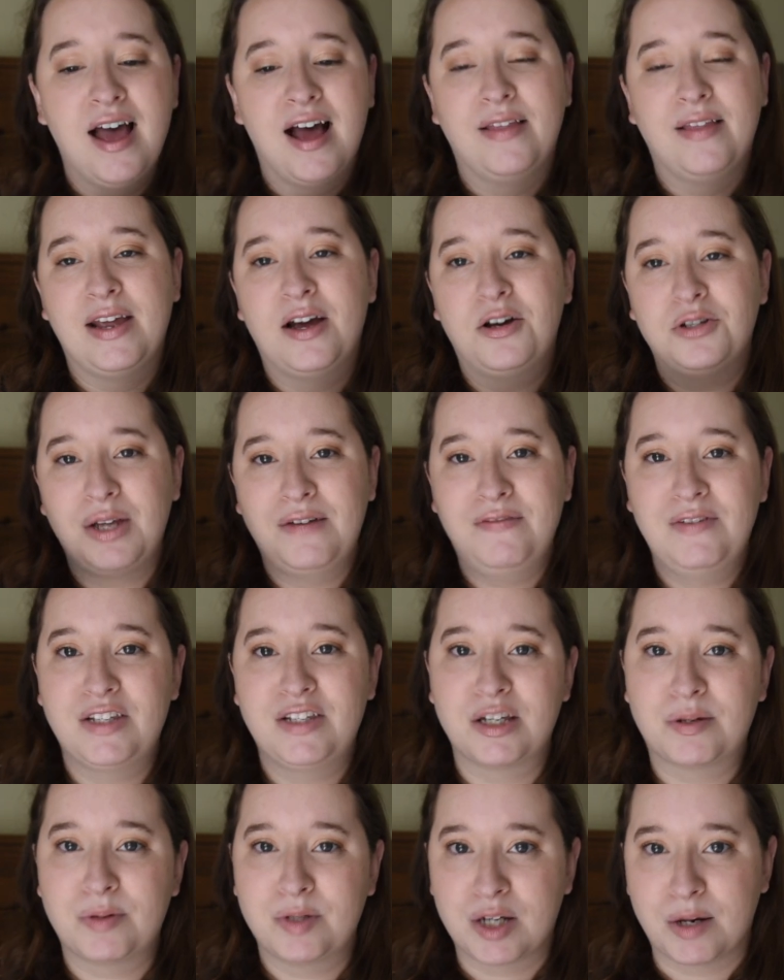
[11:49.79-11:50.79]
They also have a
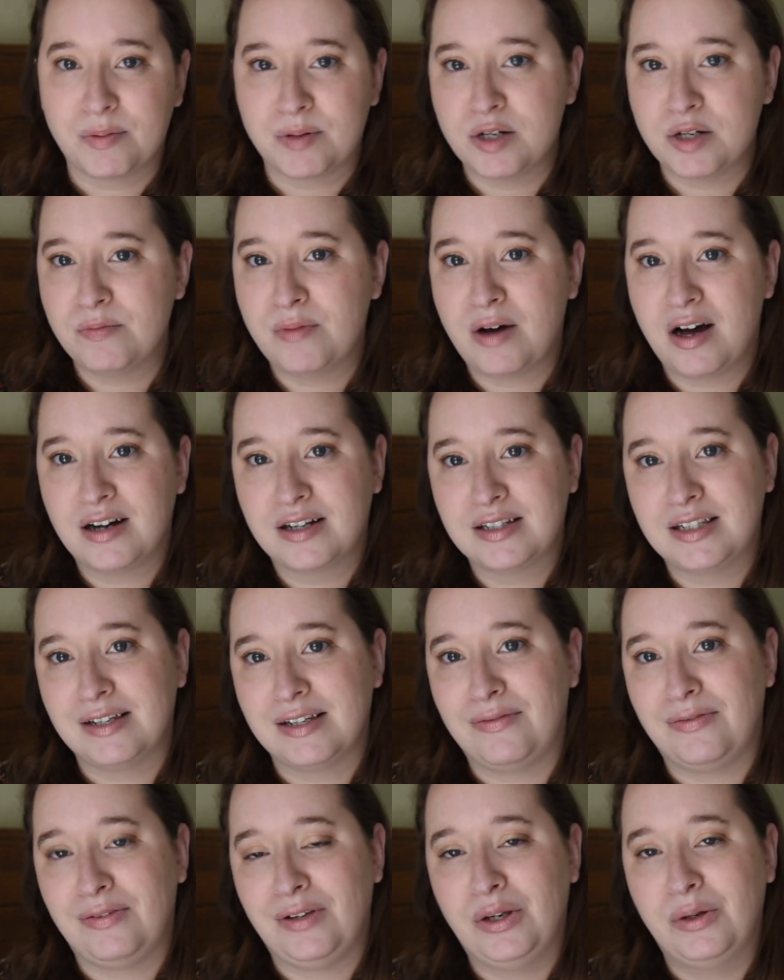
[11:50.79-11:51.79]
subscription box
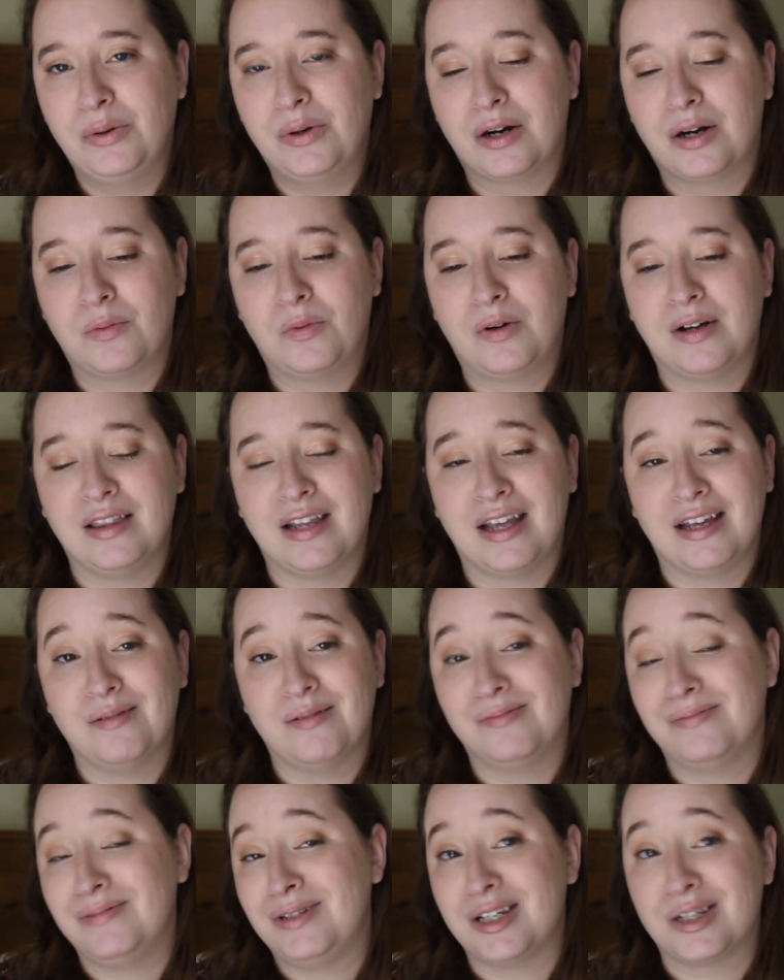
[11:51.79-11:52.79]
if you are one that
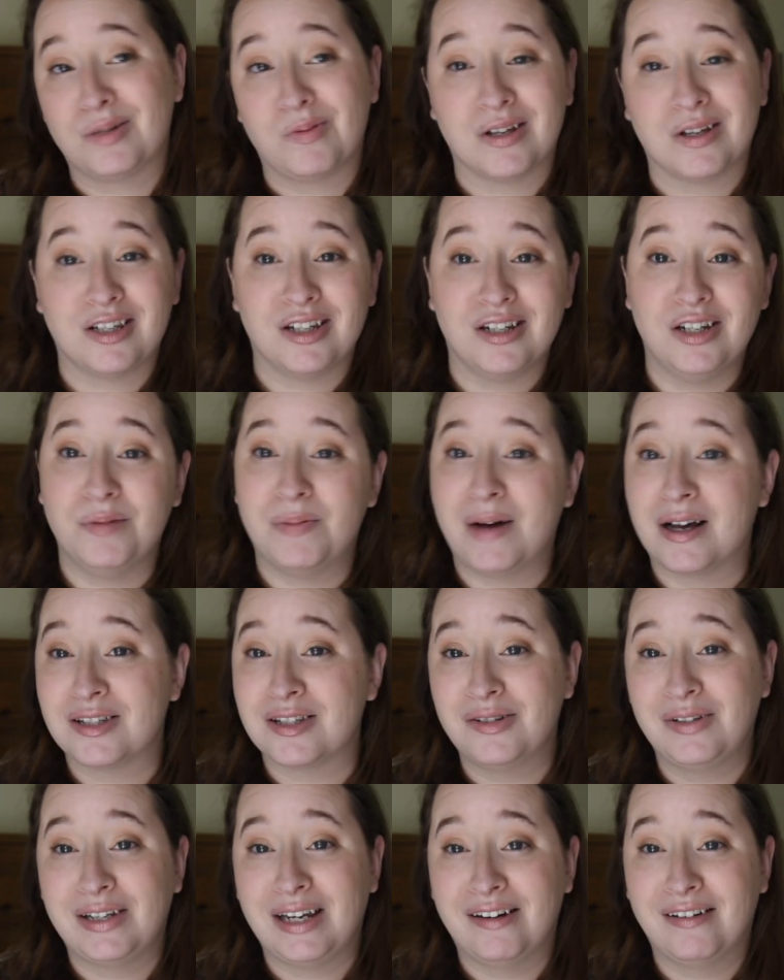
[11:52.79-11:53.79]
just wants a new
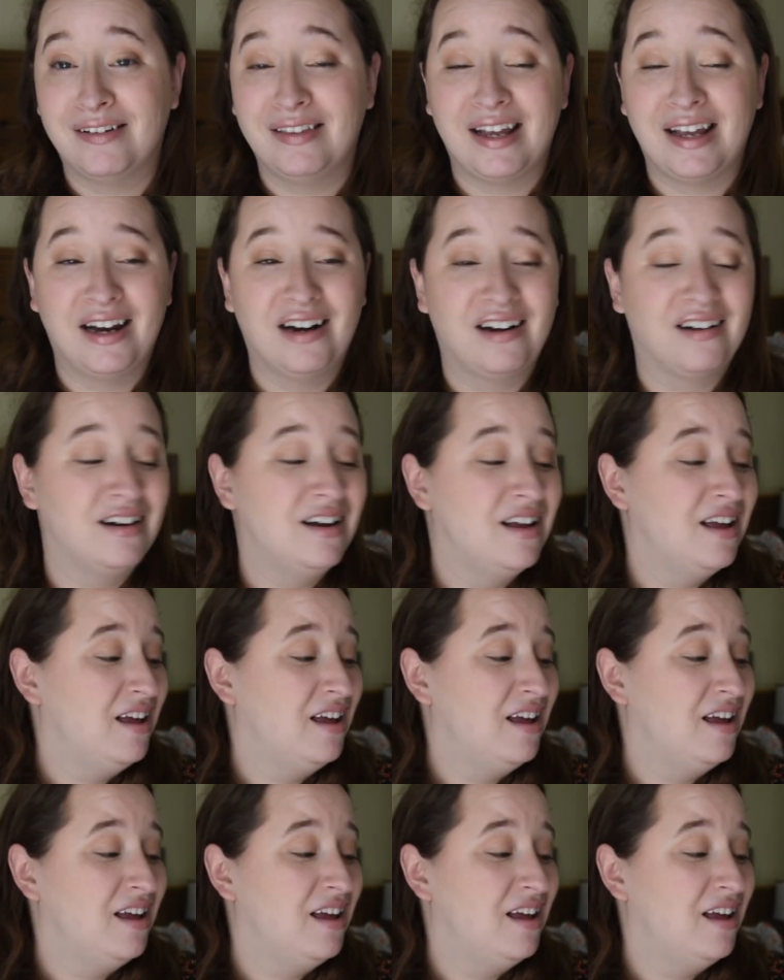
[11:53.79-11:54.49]
puzzle here and there.